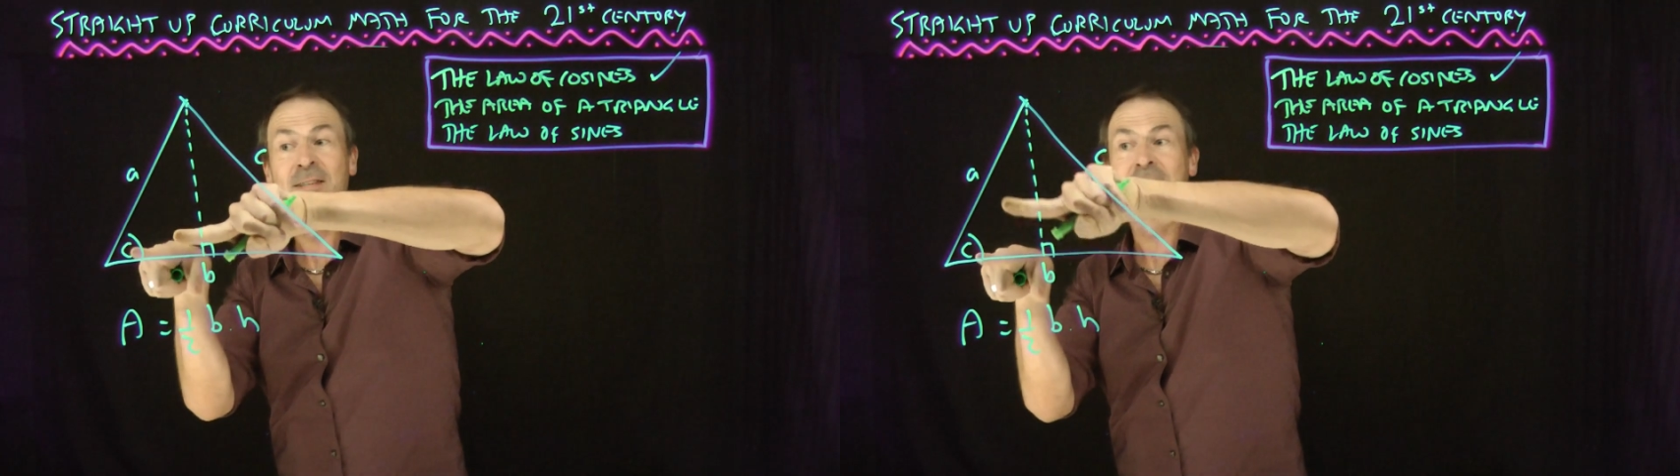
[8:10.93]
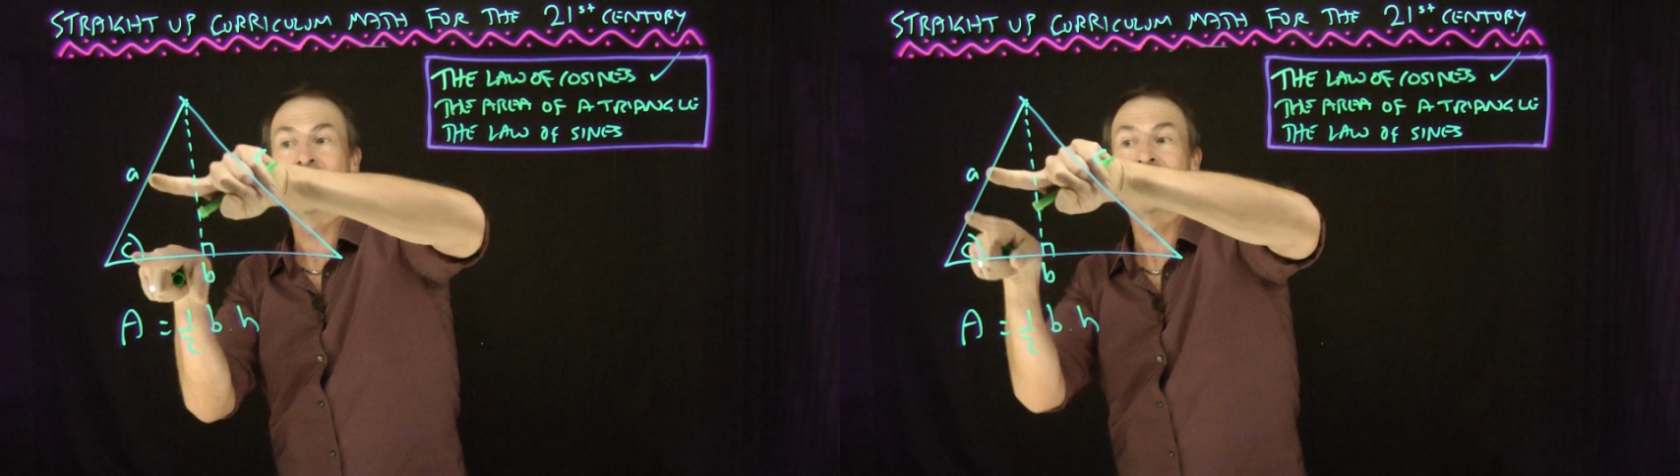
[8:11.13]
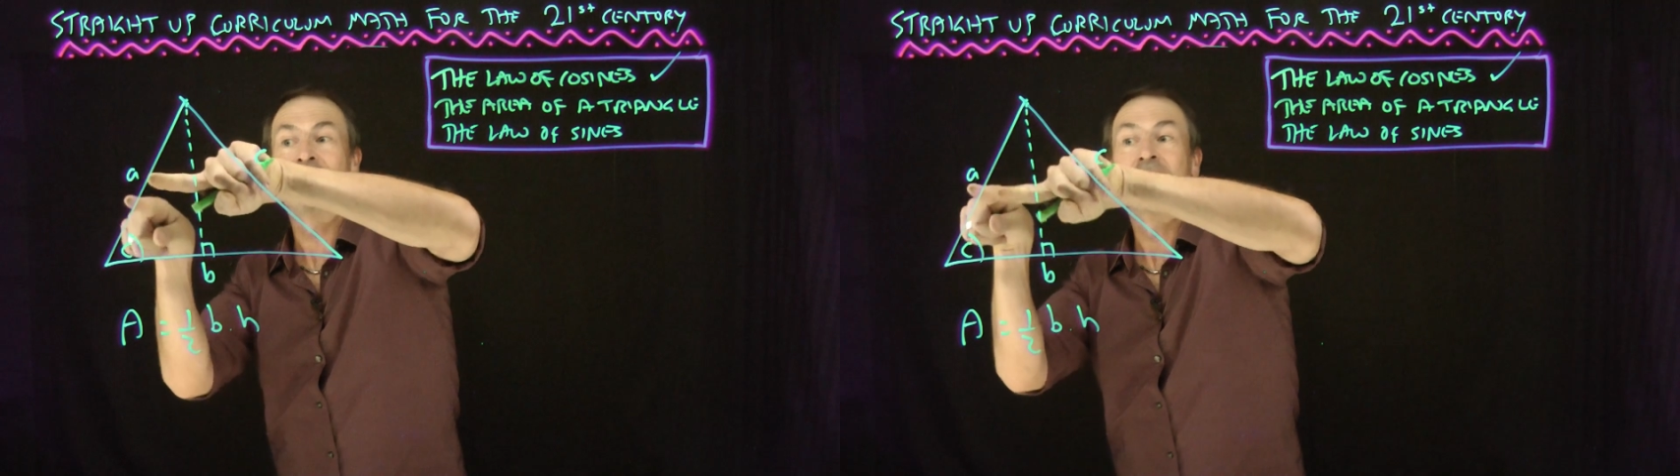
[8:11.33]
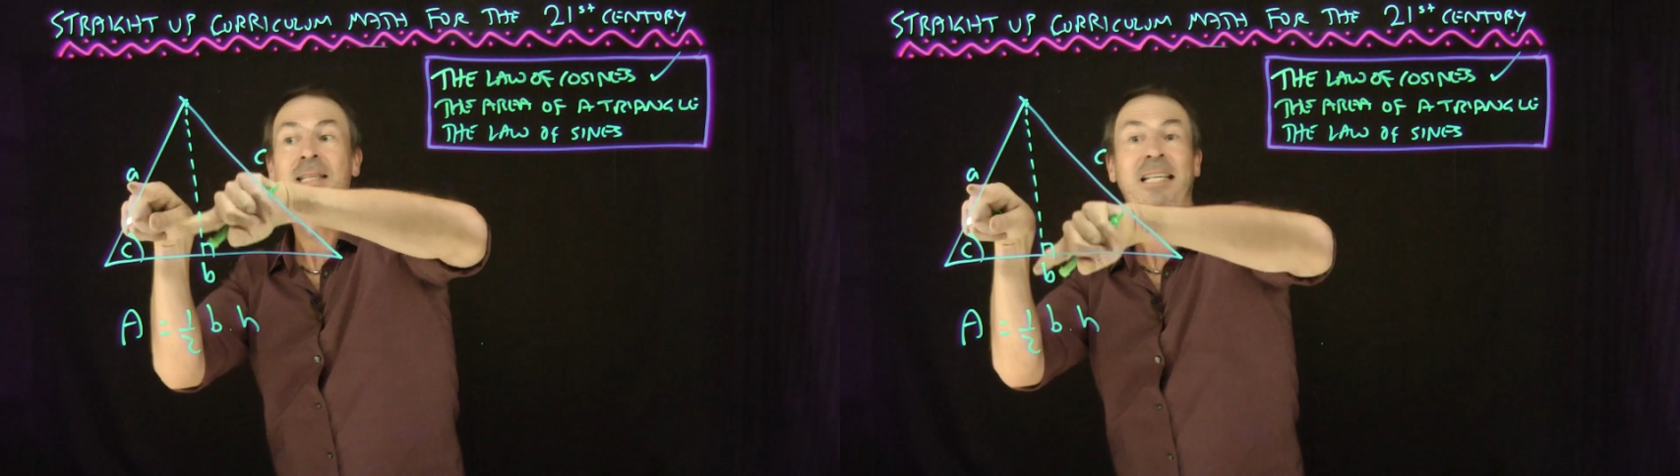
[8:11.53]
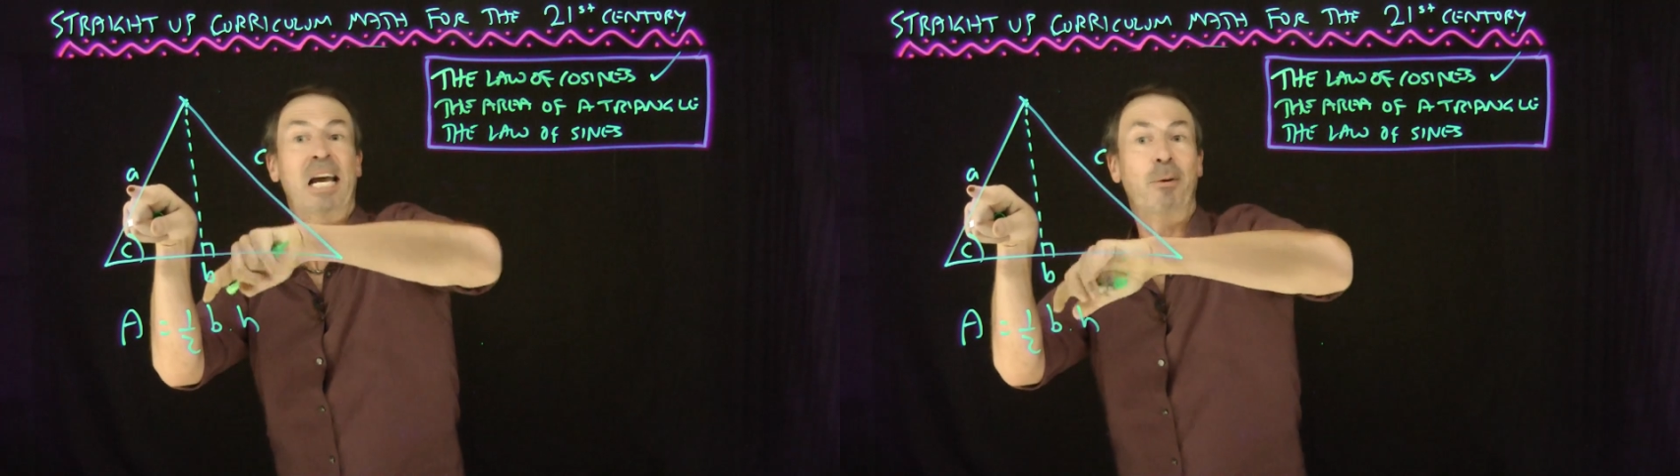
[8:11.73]
of C,
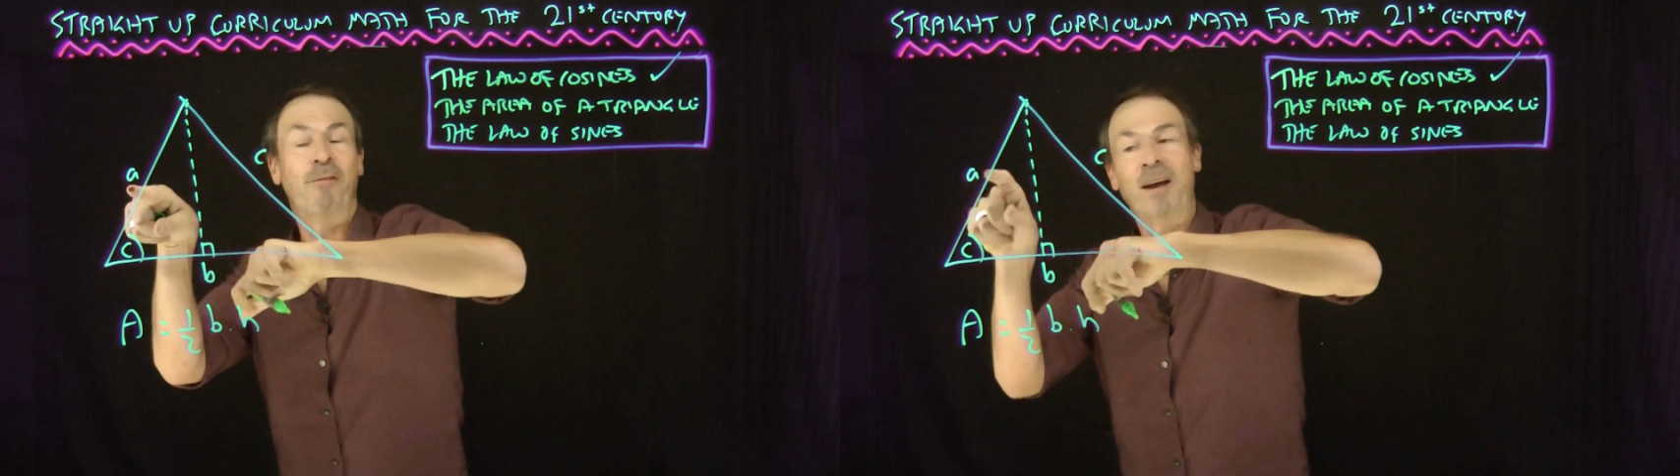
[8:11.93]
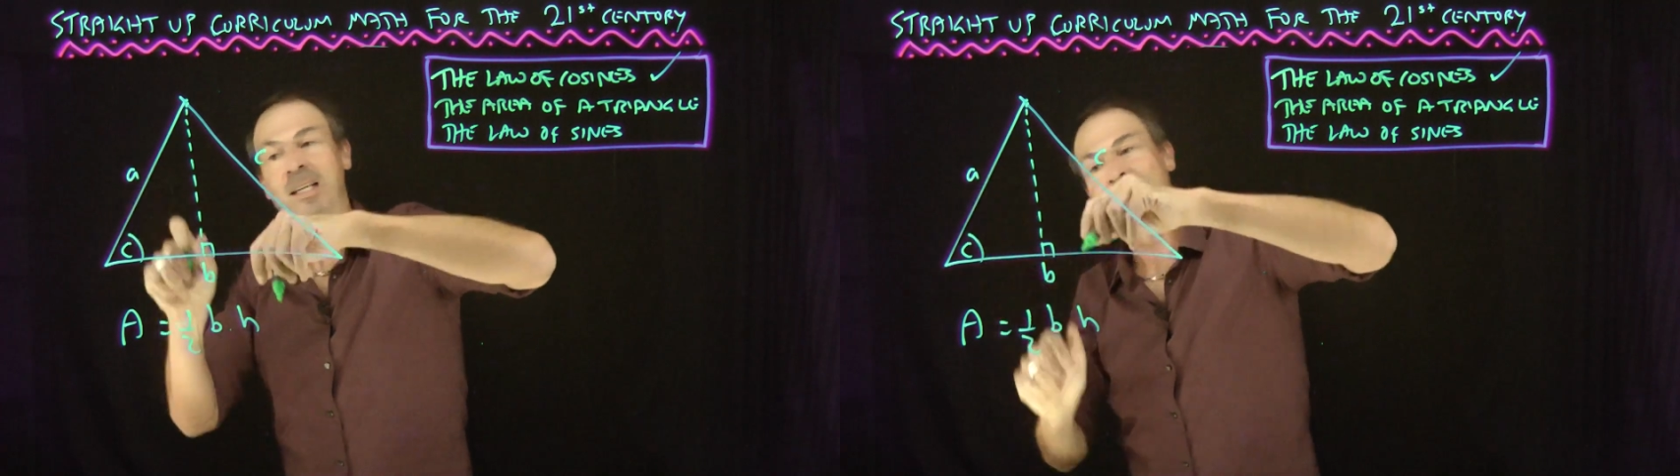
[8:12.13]
scalar effect